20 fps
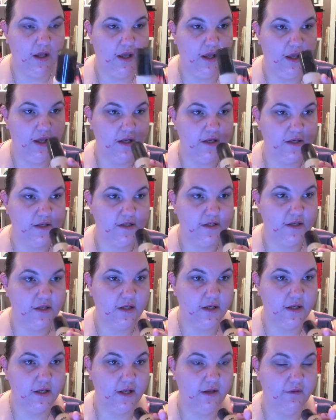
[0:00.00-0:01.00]
and
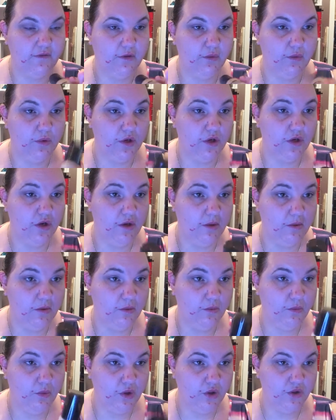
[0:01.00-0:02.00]
if you want to know
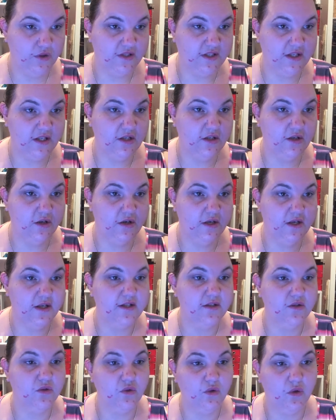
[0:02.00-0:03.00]
what your skin tone
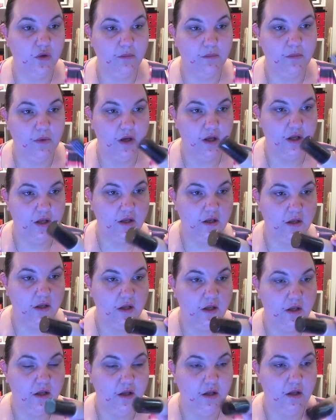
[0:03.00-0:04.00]
is, look on my
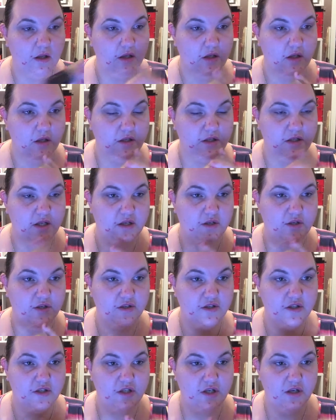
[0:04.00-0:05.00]

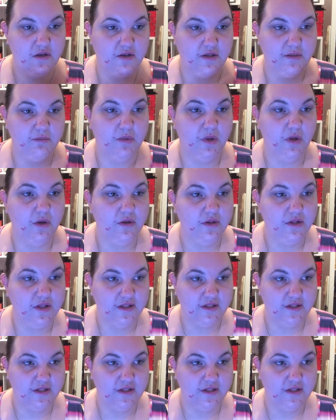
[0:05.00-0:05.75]
Tattoos and Cherries blog.